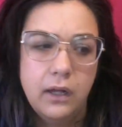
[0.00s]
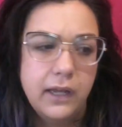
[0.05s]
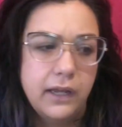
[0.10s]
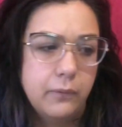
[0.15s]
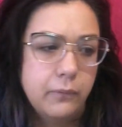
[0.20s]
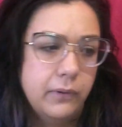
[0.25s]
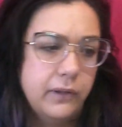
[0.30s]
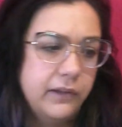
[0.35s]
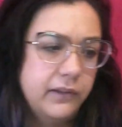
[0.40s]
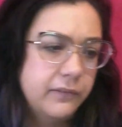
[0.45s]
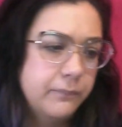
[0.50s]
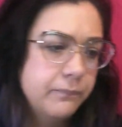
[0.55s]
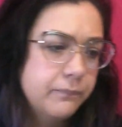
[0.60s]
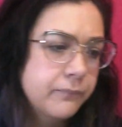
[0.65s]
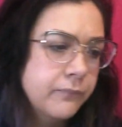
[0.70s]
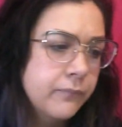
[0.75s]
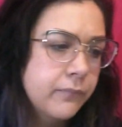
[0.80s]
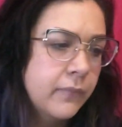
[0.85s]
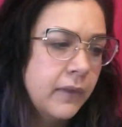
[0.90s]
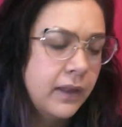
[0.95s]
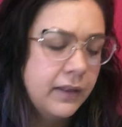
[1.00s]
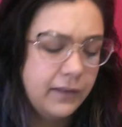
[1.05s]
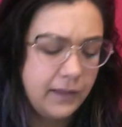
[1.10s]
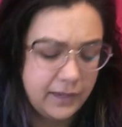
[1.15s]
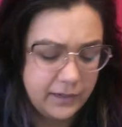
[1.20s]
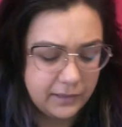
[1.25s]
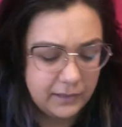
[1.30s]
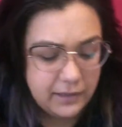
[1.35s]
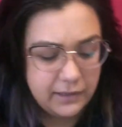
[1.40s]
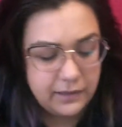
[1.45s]
It was
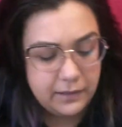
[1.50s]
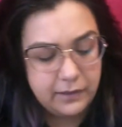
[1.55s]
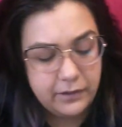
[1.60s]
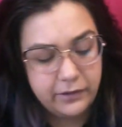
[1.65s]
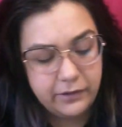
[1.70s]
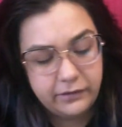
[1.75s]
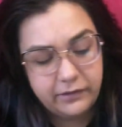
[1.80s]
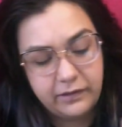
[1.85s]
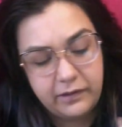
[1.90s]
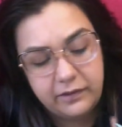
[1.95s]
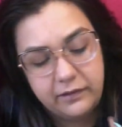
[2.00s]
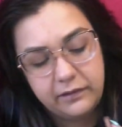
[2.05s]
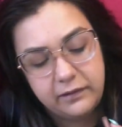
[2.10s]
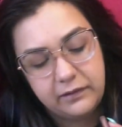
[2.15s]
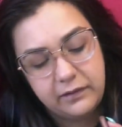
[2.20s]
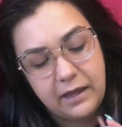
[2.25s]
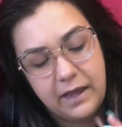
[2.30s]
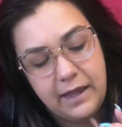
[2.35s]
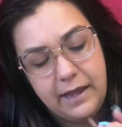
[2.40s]
like there's this